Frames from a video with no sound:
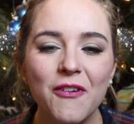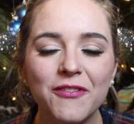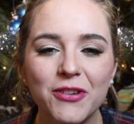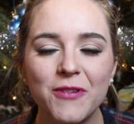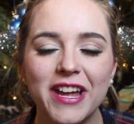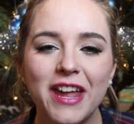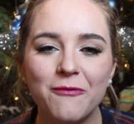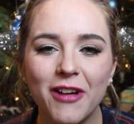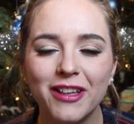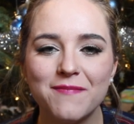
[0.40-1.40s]
everyone,
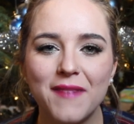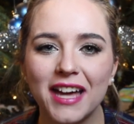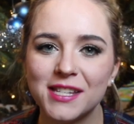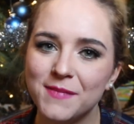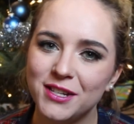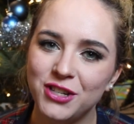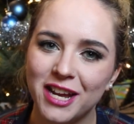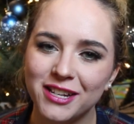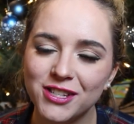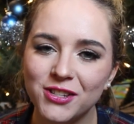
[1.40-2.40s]
and welcome back to my
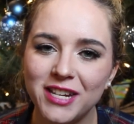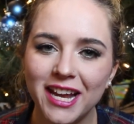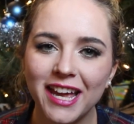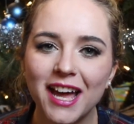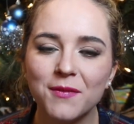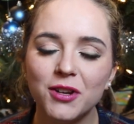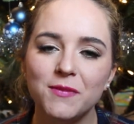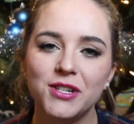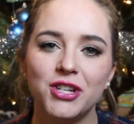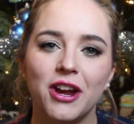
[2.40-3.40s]
channel. So today I'm going
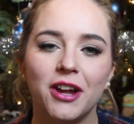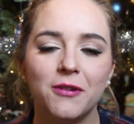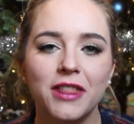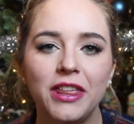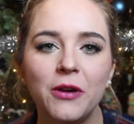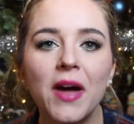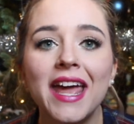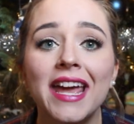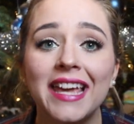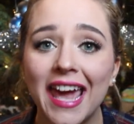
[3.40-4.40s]
to be sharing with you
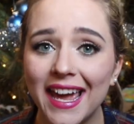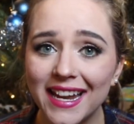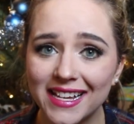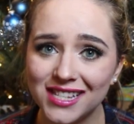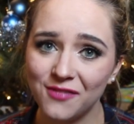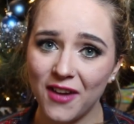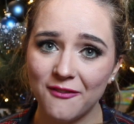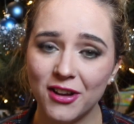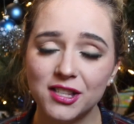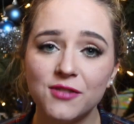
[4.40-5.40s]
Canon's
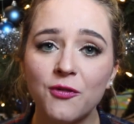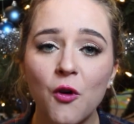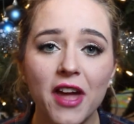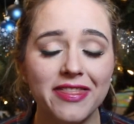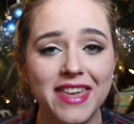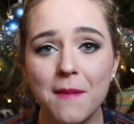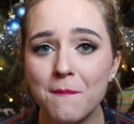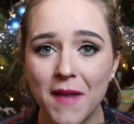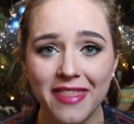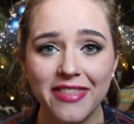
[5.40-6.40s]
favorites for the
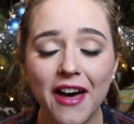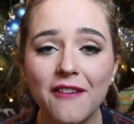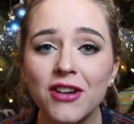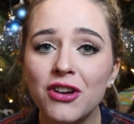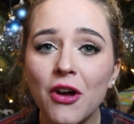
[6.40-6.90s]
month of